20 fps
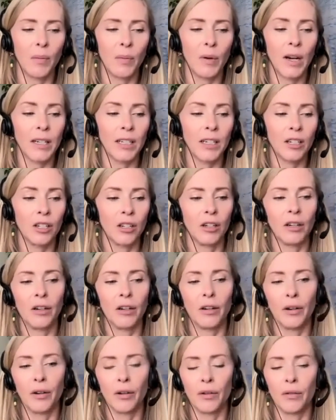a
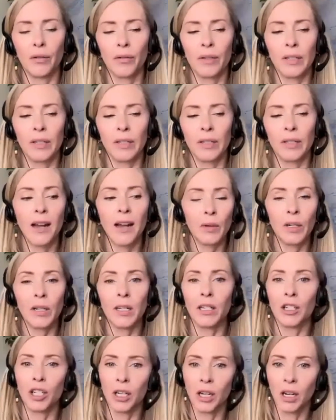practitioner who's an expert
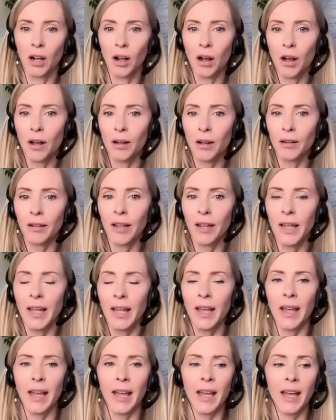in Qigong
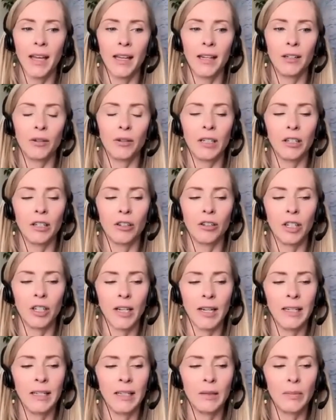and traditional
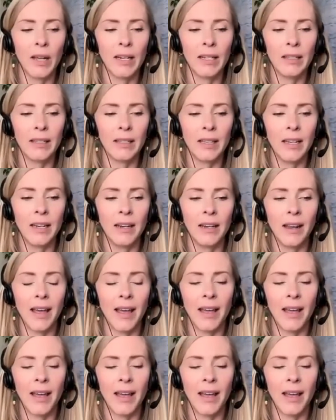Chinese medicine.